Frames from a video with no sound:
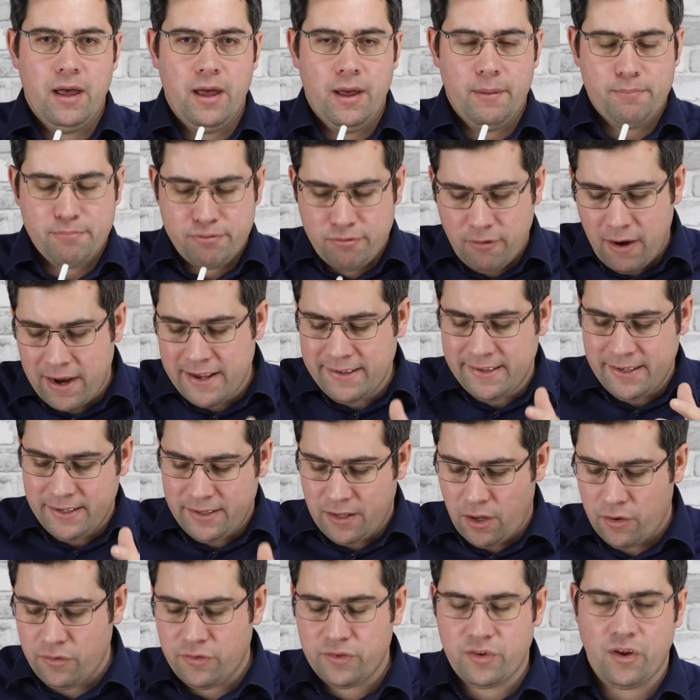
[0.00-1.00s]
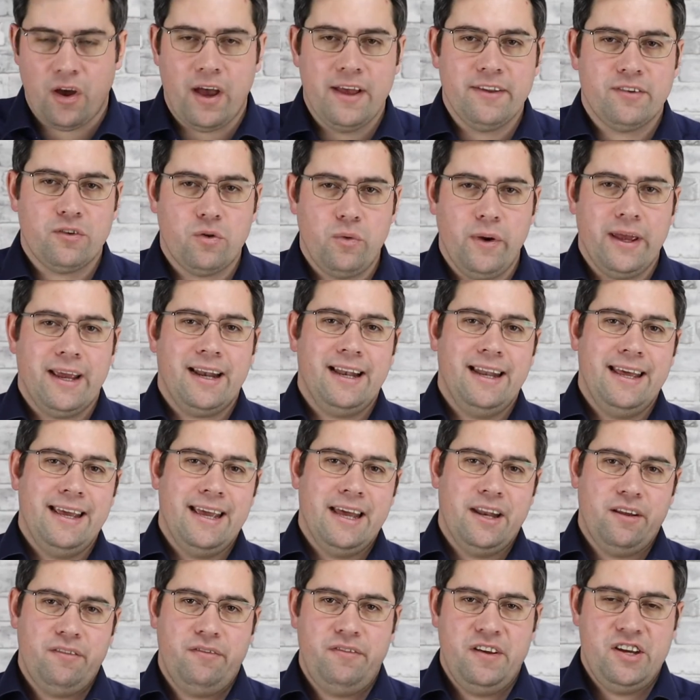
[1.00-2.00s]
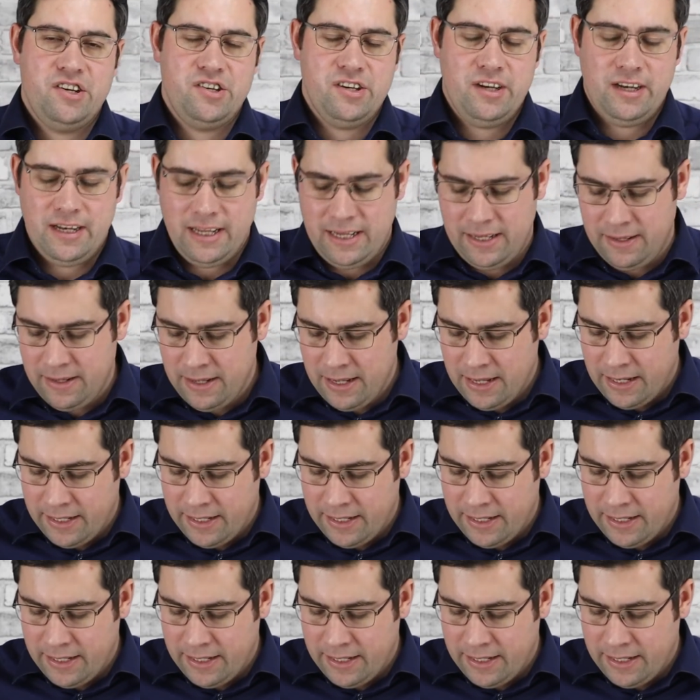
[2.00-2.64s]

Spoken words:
appraising those sites quickly and efficiently.